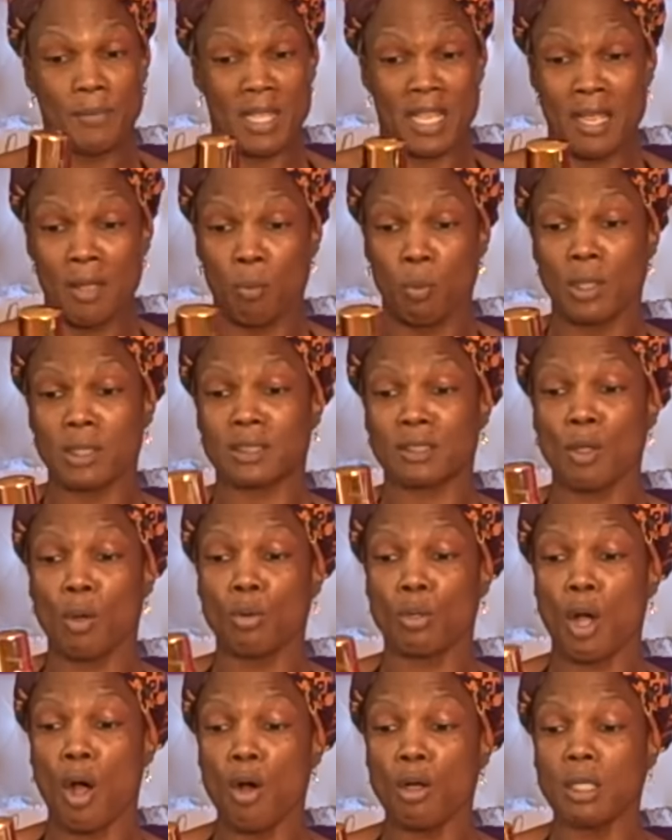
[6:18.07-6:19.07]
And what's
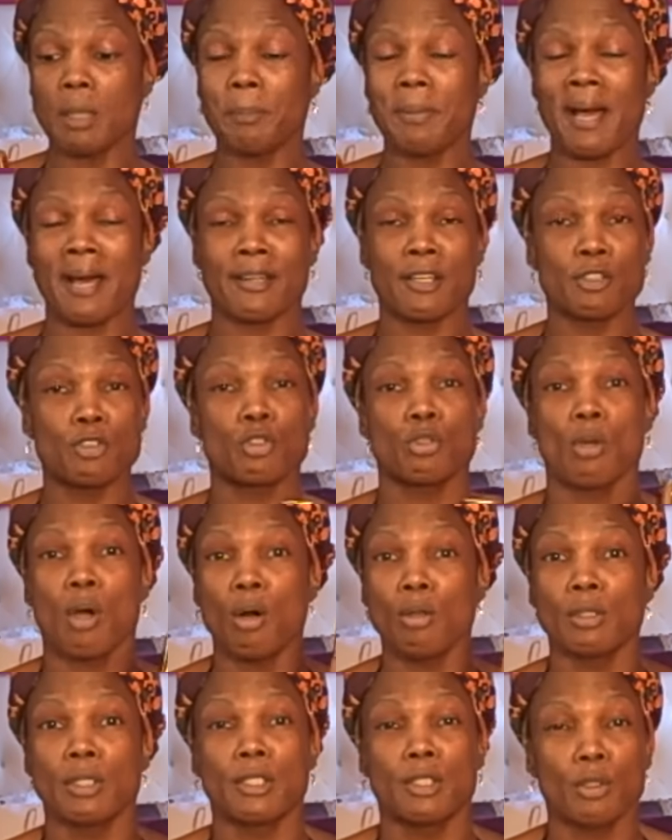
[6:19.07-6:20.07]
so cool about it, you
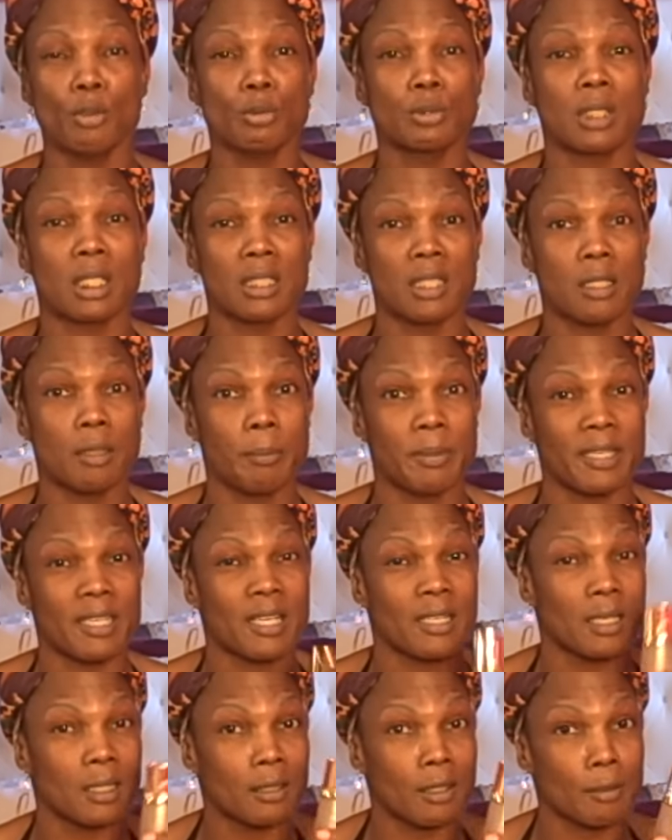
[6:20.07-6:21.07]
only use a little bit,
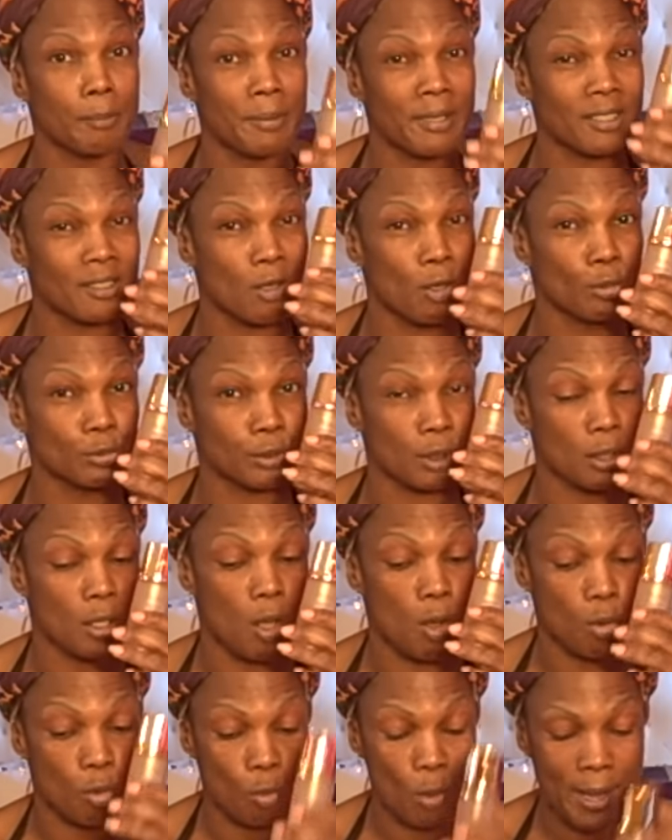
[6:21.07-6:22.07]
and a little bit goes a
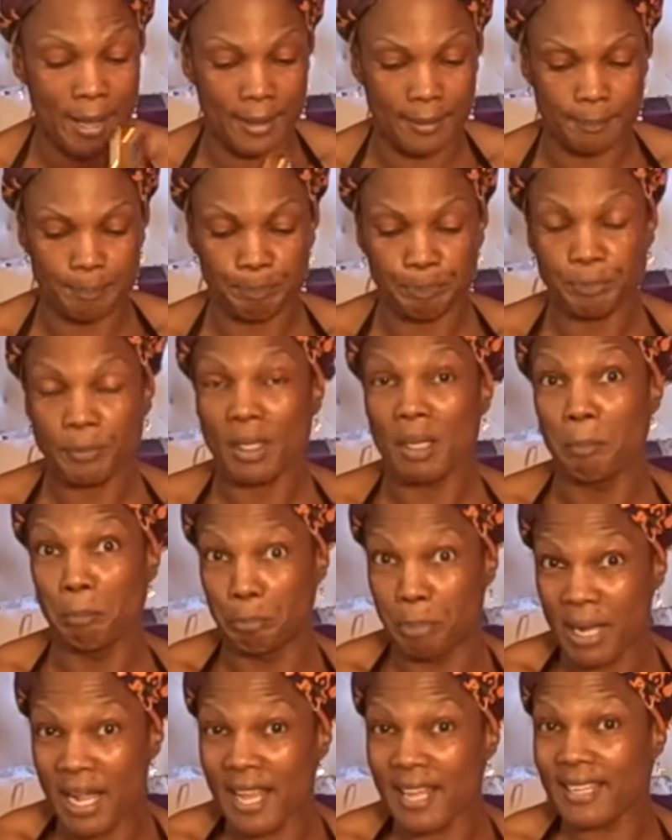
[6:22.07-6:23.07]
long way.
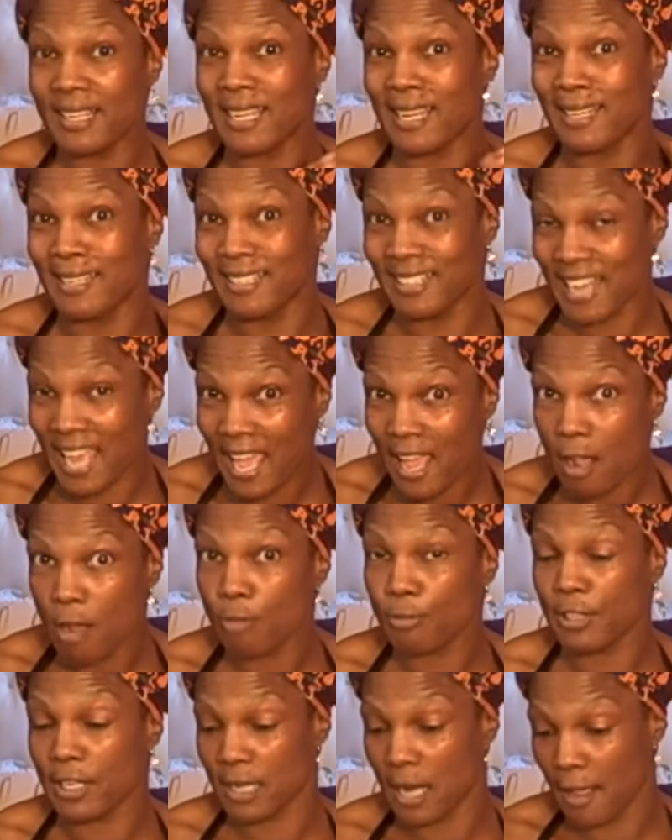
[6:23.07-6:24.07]
But
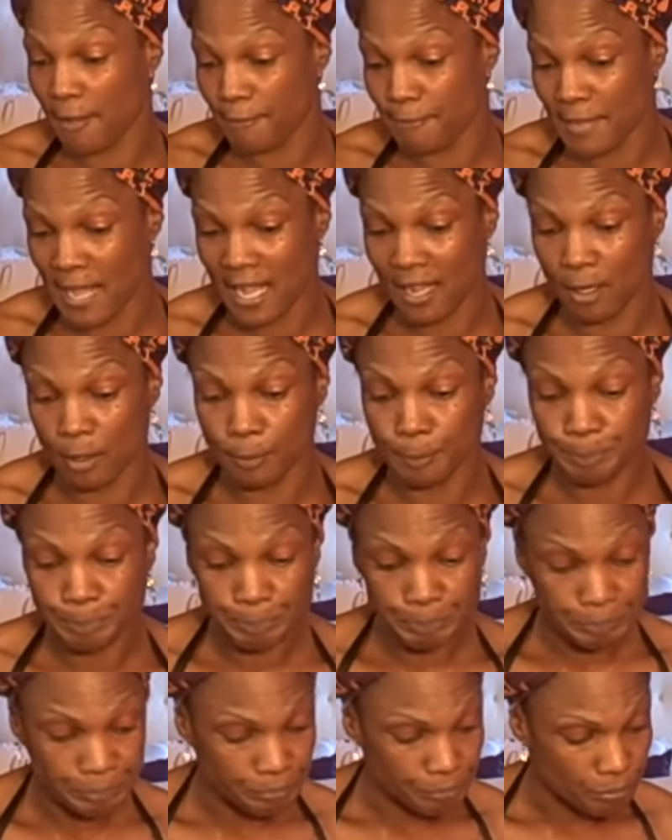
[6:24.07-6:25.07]
now that I found
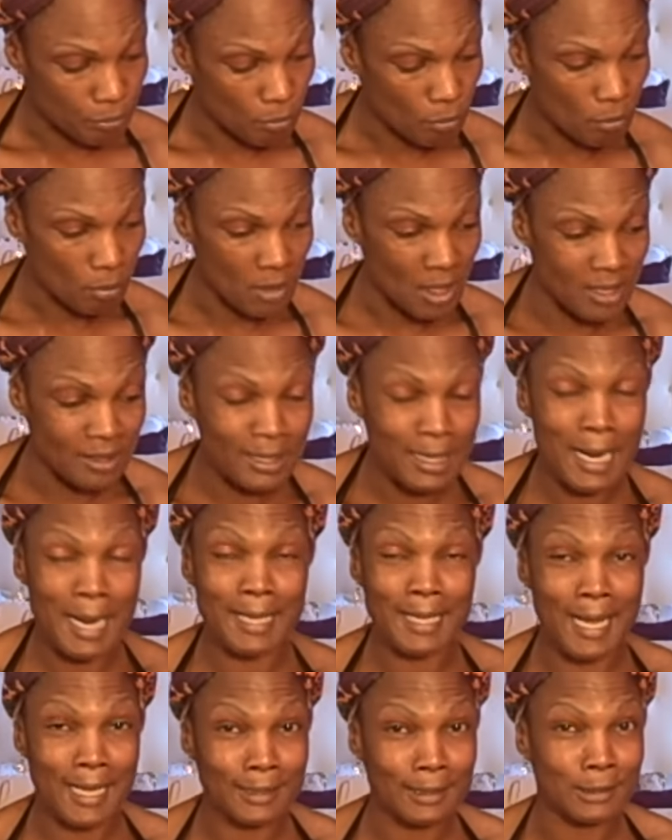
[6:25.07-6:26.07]
that
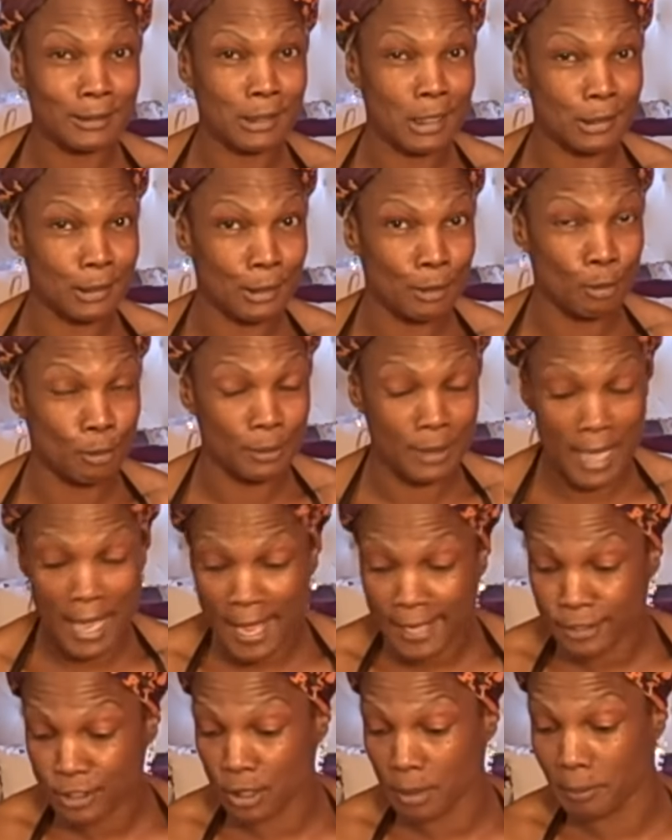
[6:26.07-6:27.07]
I got this other little
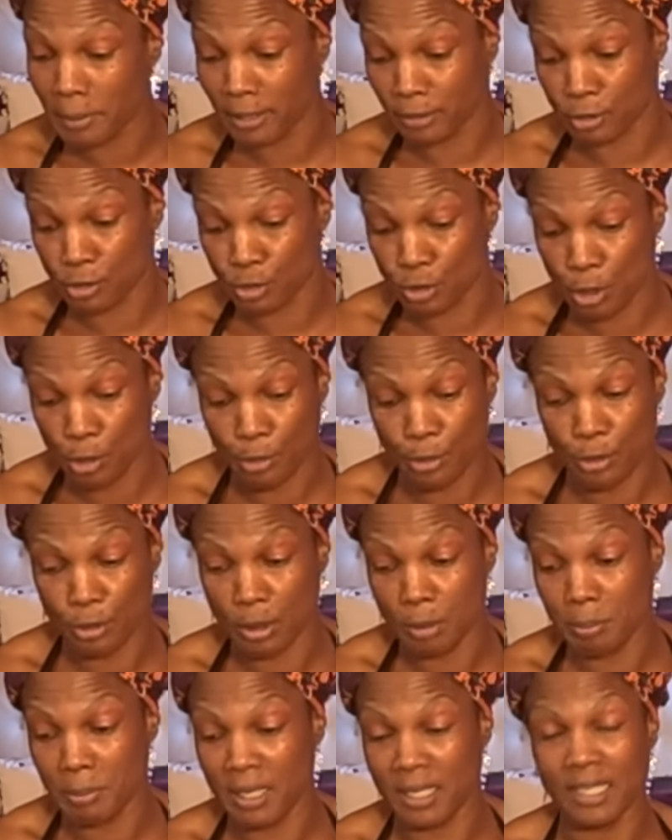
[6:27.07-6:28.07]
gadget I'm about to show you in
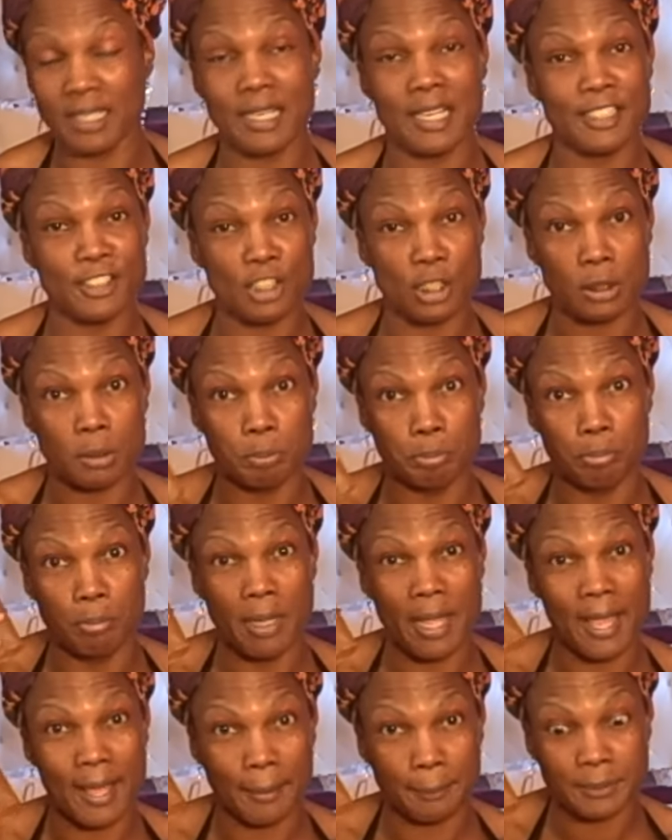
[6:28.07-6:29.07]
a minute. It just
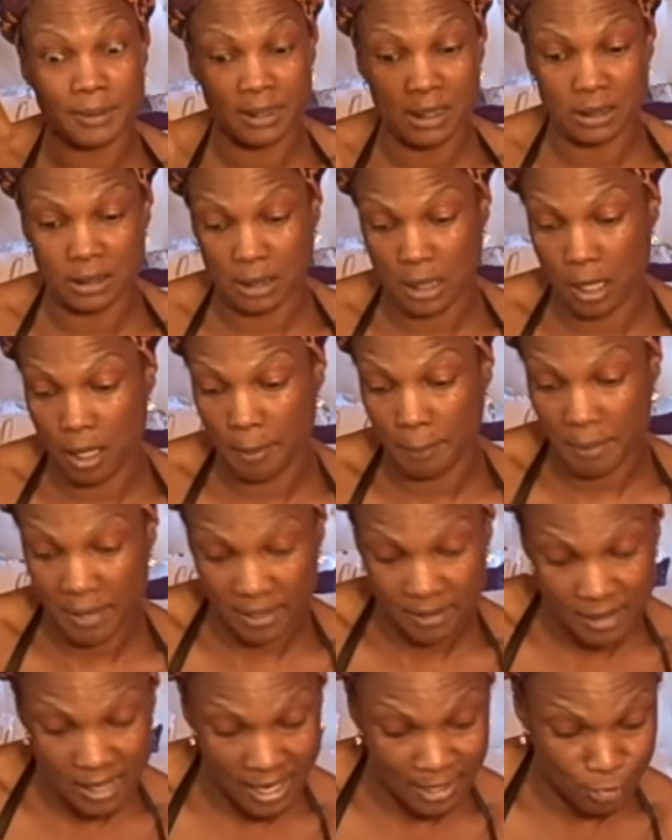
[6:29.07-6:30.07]
amps this up
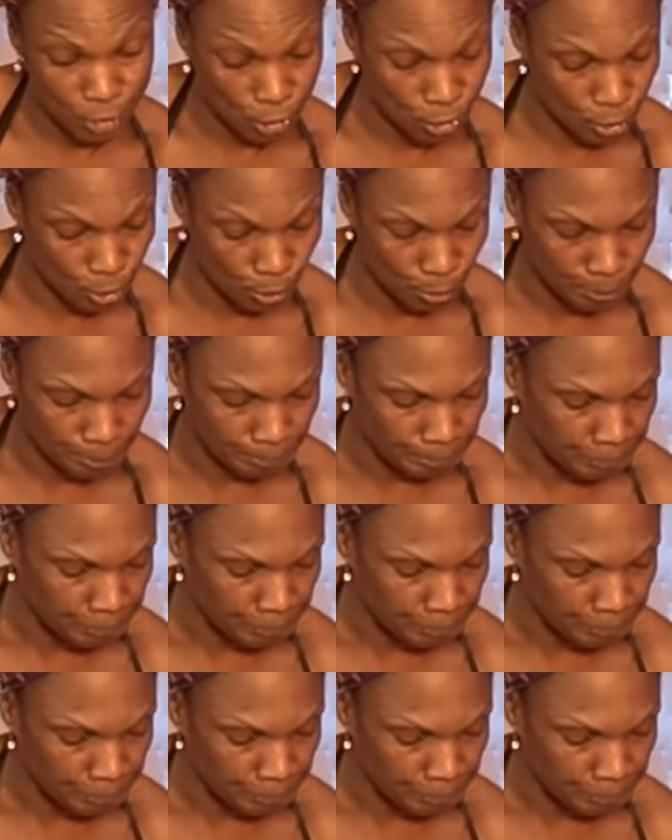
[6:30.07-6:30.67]
a notch or two.